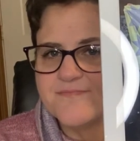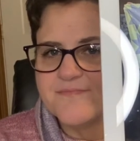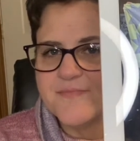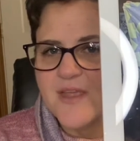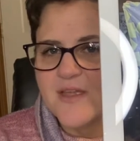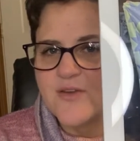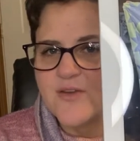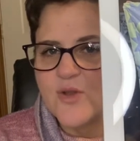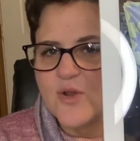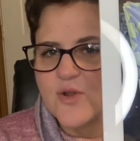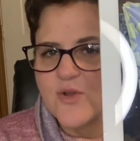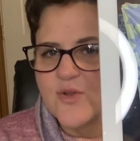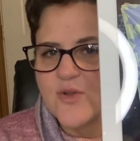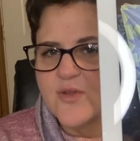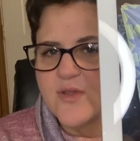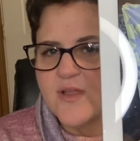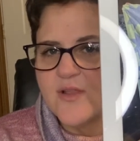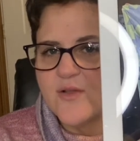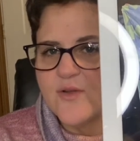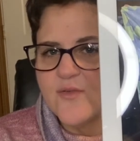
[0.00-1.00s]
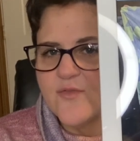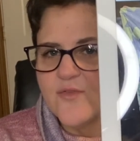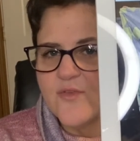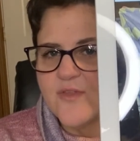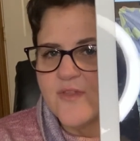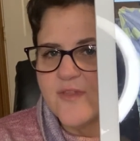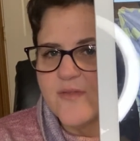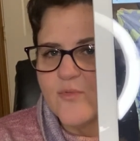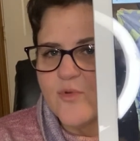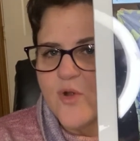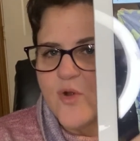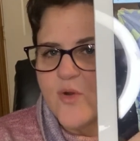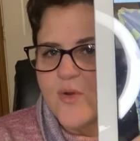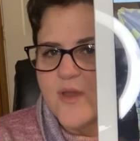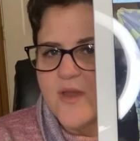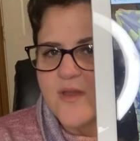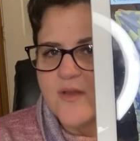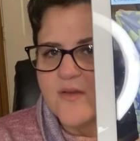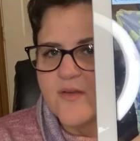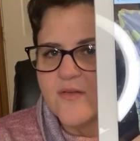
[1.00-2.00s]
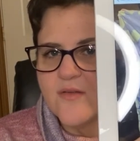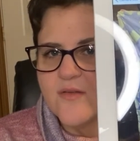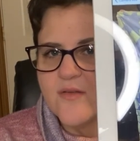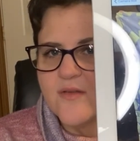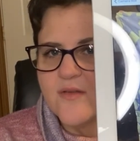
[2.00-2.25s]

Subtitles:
a darker yellow for this row here,